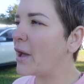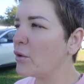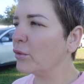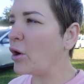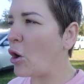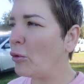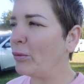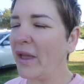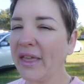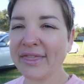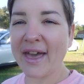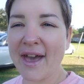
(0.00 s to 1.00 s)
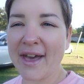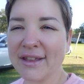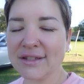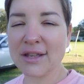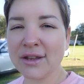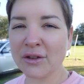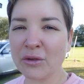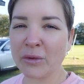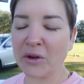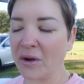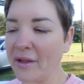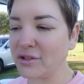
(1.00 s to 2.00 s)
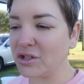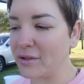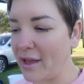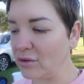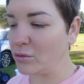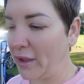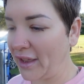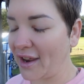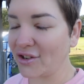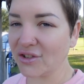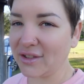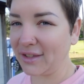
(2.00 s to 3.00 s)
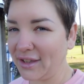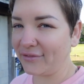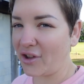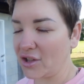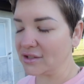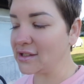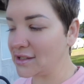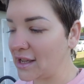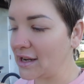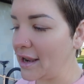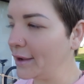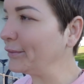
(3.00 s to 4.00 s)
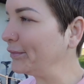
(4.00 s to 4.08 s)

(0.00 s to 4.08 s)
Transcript: But we're hoping that we don't have to do do that and we can actually leave on Sunday.